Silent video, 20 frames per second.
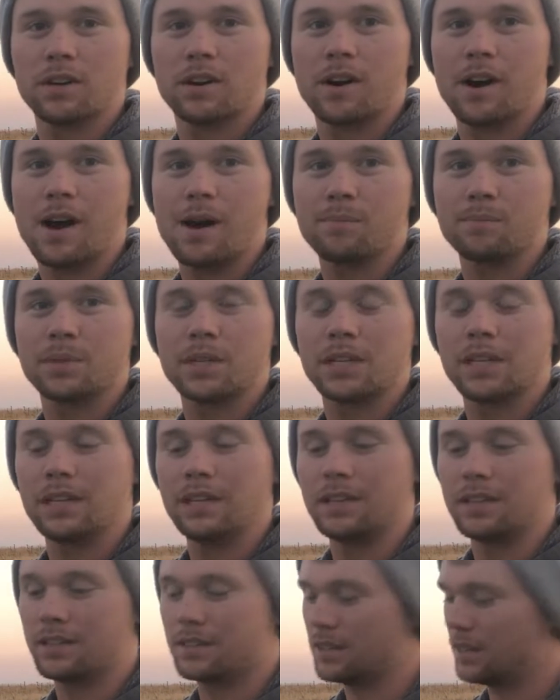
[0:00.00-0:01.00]
crop to
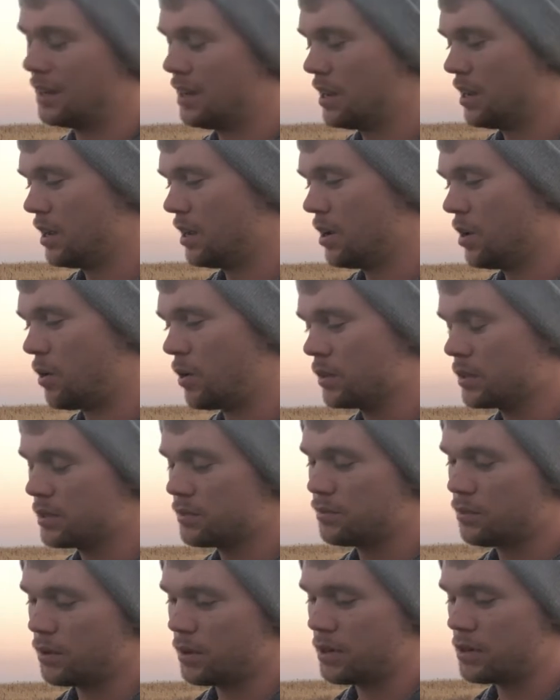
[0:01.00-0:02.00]
eat, or
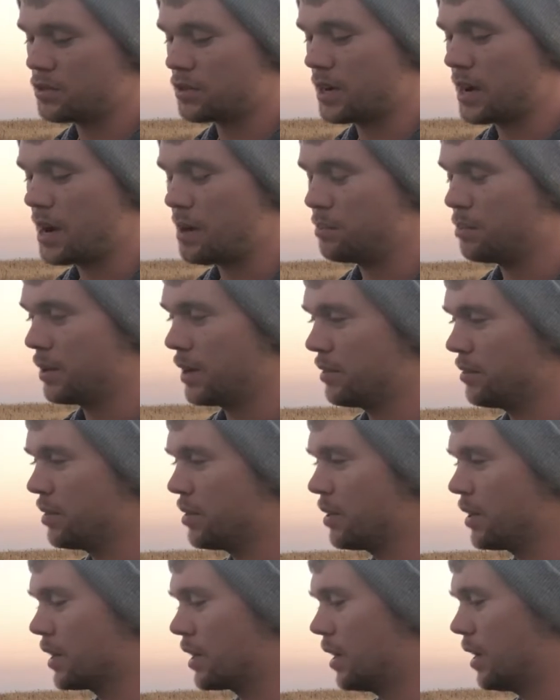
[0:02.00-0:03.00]
it's a forage crop, whatever
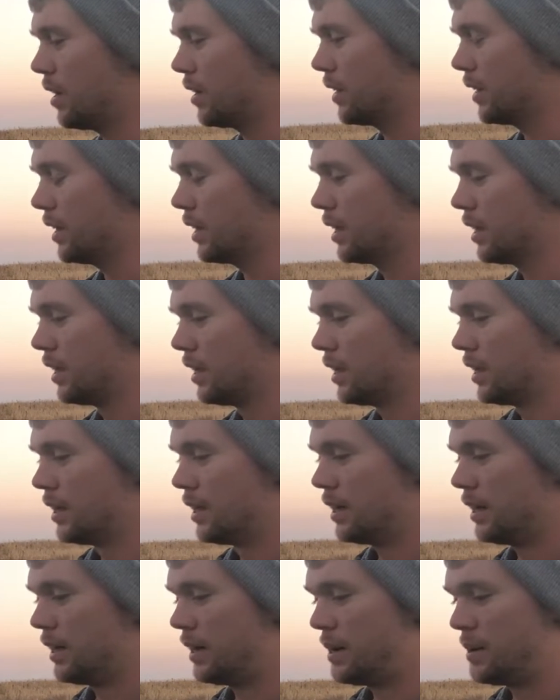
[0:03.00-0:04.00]
you want to call it.
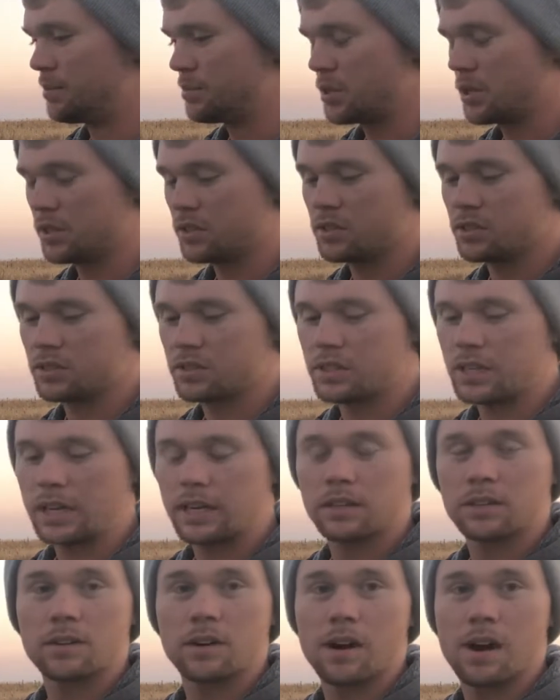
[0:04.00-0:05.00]
So this is the
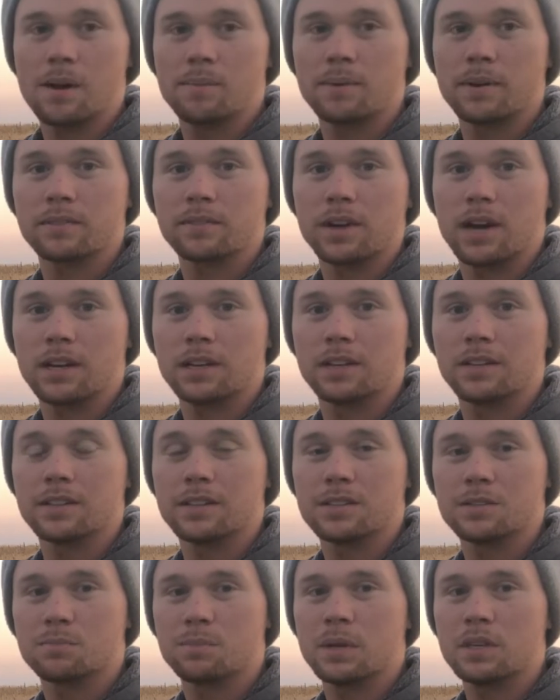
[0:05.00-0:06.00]
second crop I've got
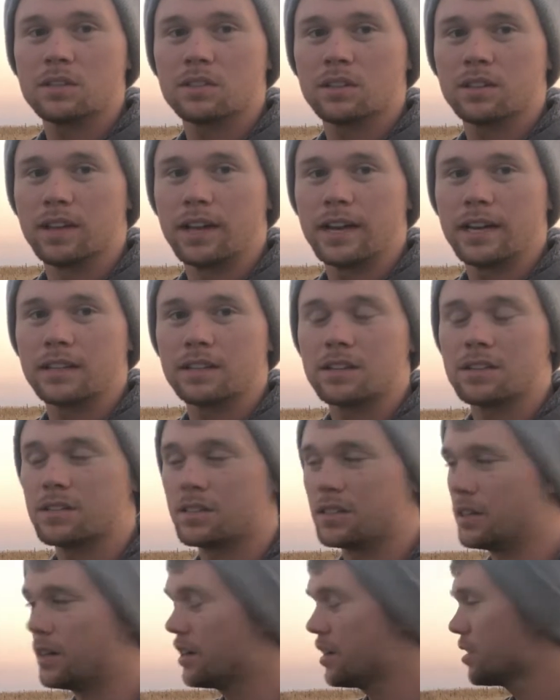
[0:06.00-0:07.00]
on this piece of land
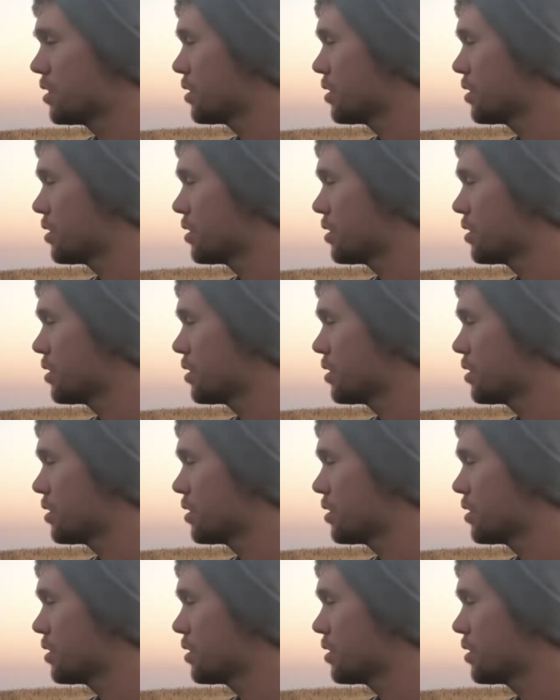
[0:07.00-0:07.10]
this year.